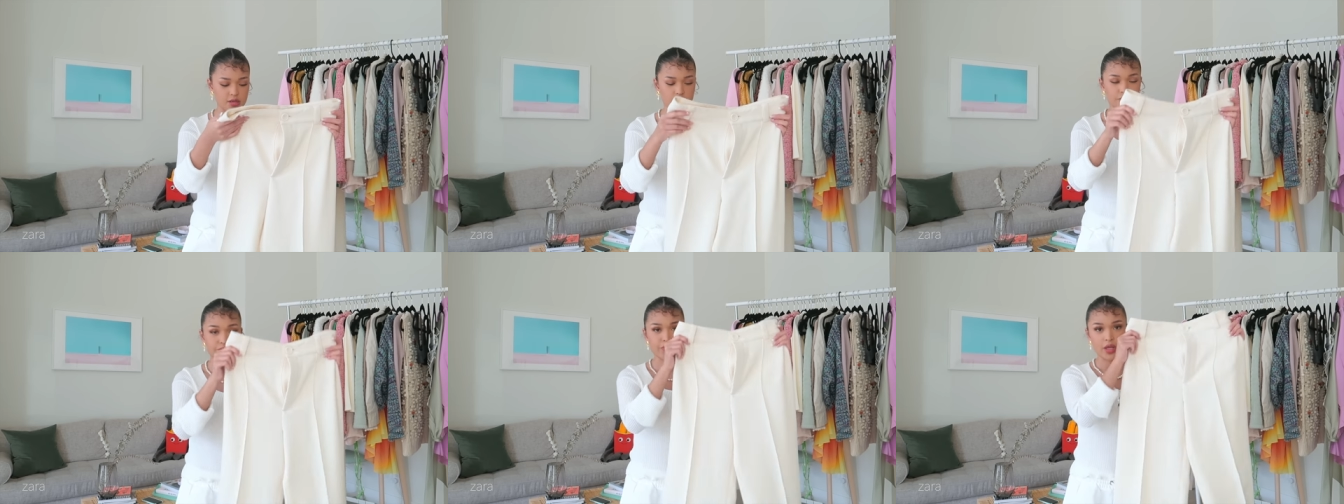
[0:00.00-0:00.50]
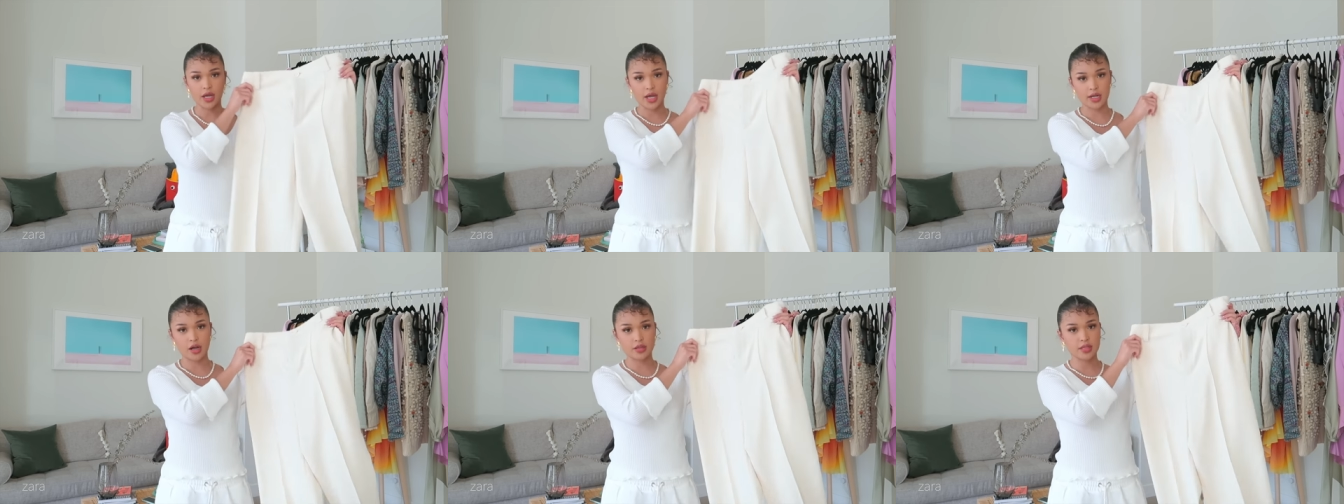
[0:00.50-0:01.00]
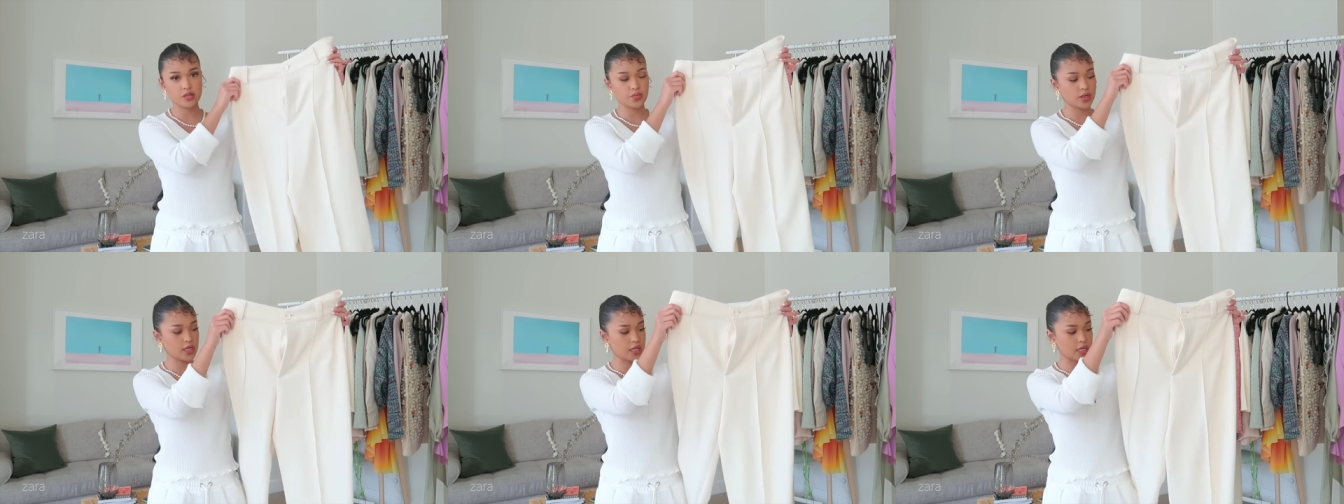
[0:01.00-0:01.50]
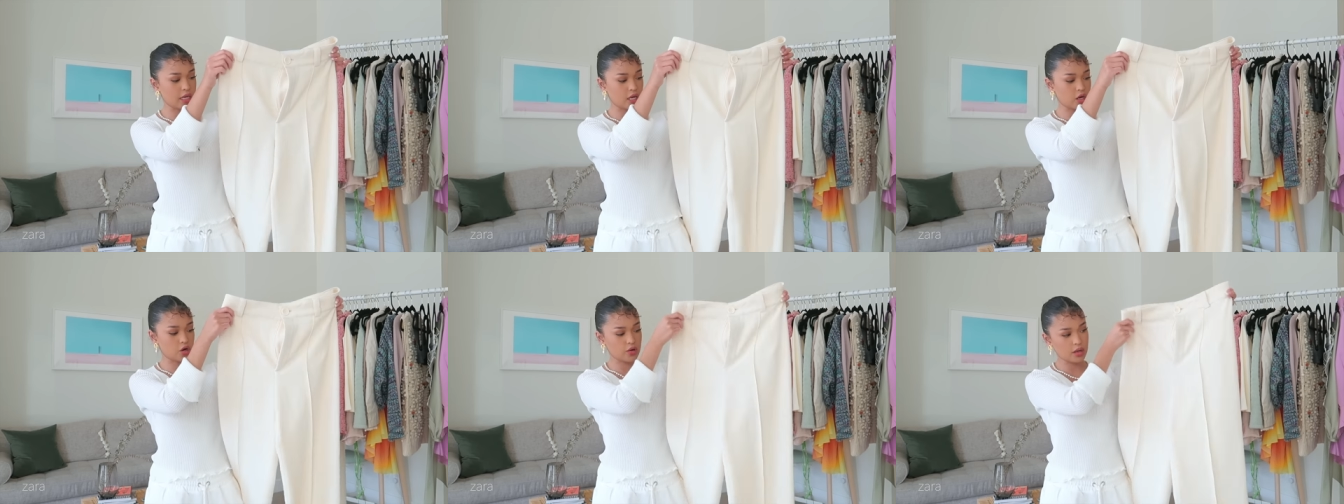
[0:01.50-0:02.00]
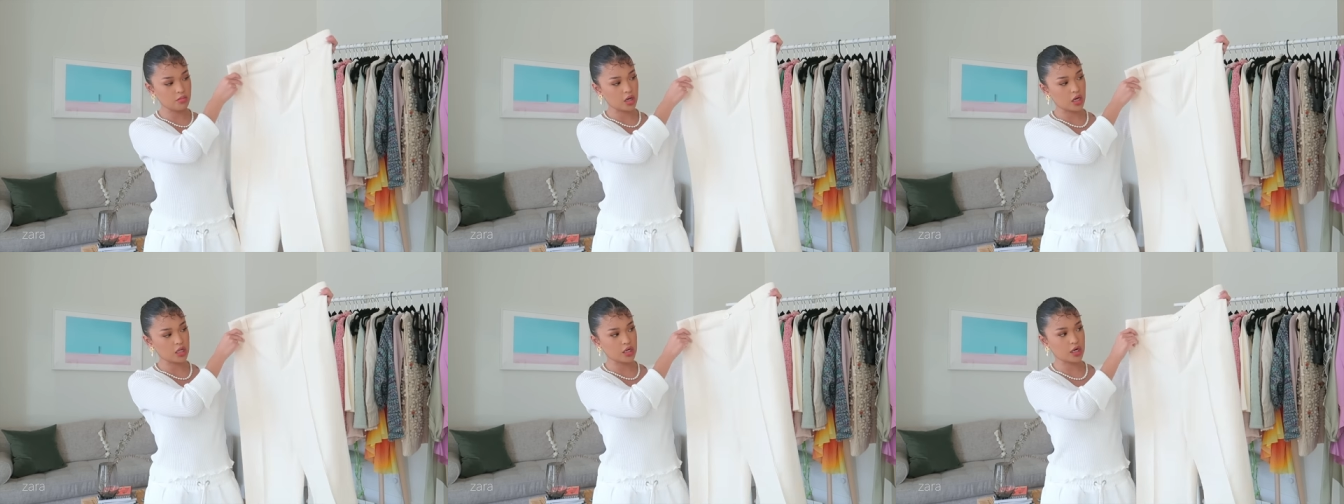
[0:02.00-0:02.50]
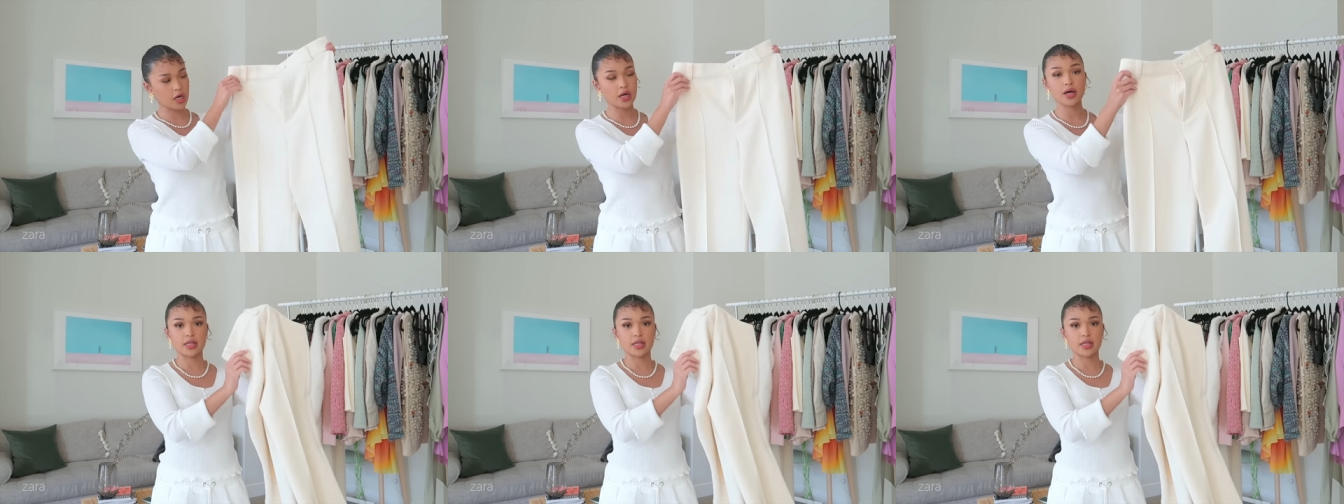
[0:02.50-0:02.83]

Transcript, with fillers: So I got this one in a cream color.